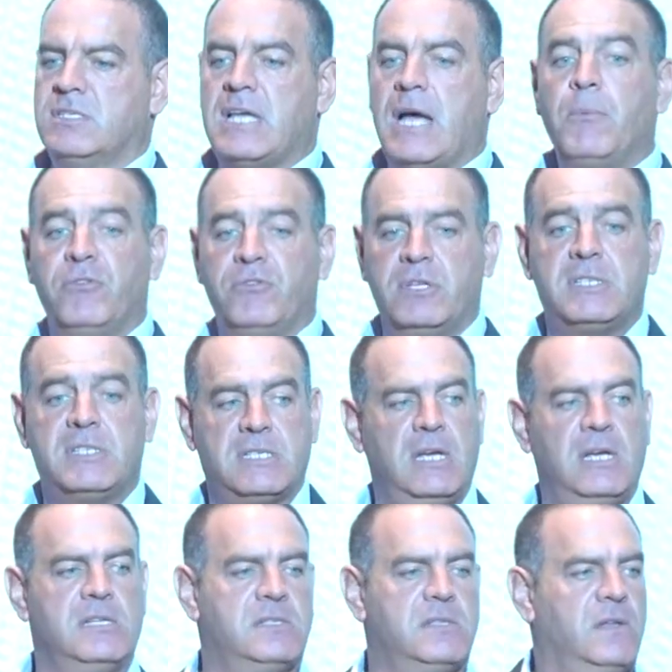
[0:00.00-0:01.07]
some of the
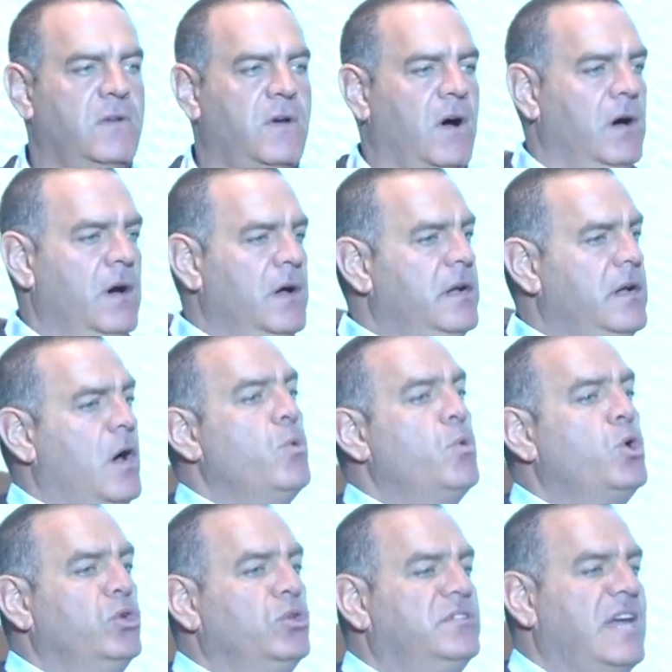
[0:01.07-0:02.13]
scenes that are now
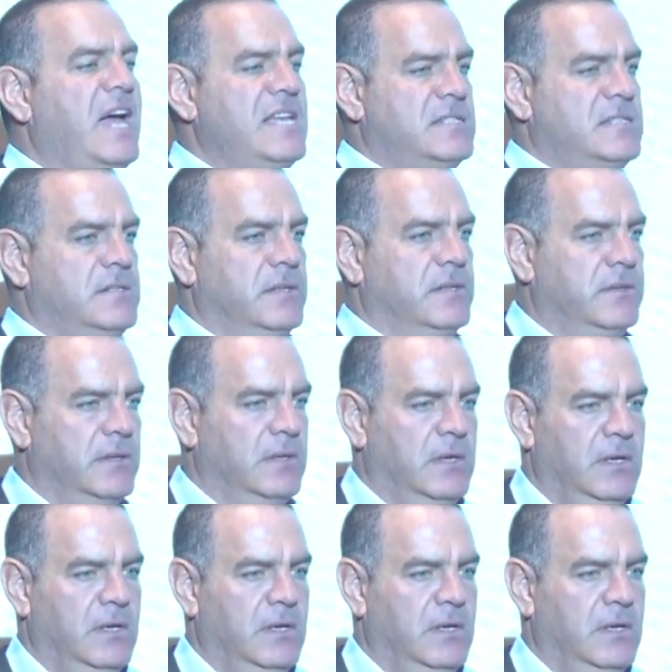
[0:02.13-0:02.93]
contested